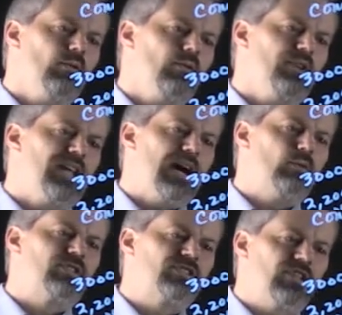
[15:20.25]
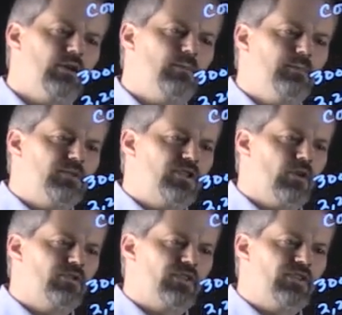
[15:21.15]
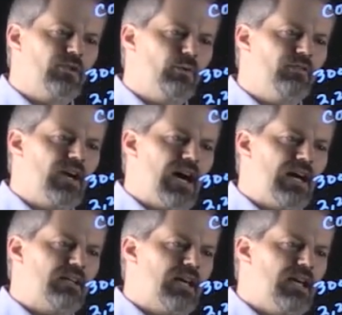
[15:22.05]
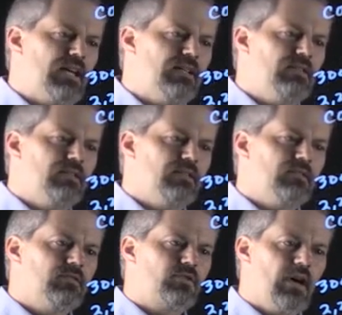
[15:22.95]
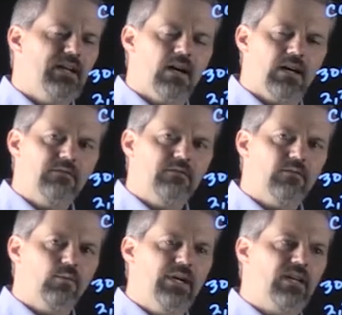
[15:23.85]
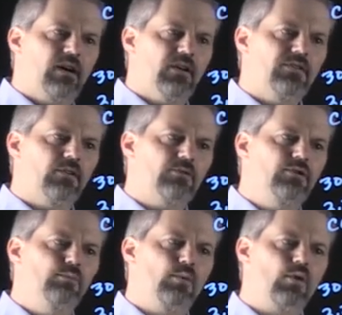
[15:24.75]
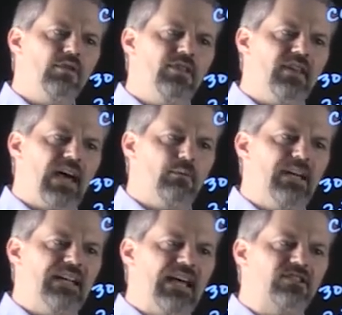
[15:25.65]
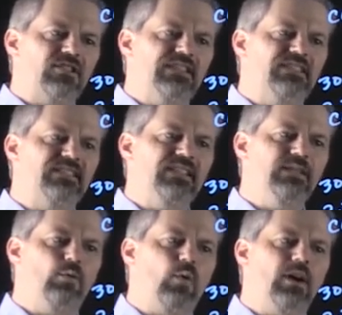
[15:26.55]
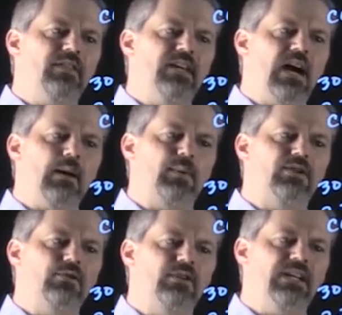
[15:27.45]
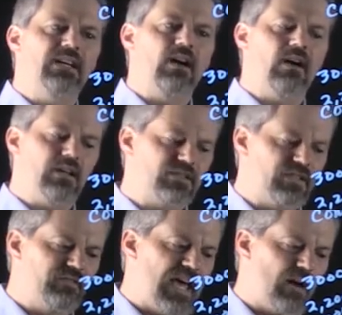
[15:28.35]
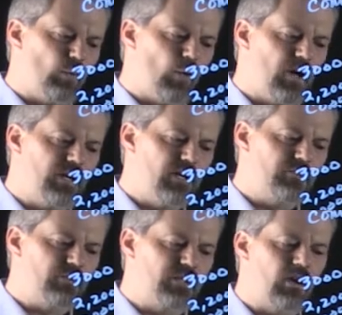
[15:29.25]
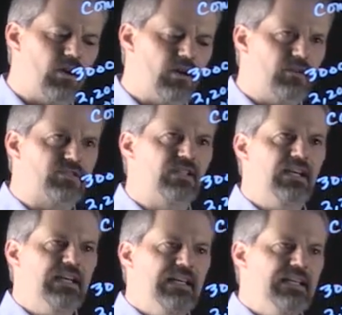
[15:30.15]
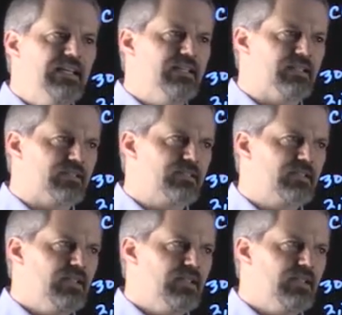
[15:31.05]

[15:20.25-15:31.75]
the downward slope shows us that we've got a trade-off. We can also do more than that. We can actually see what the opportunity cost of that 100 cars is.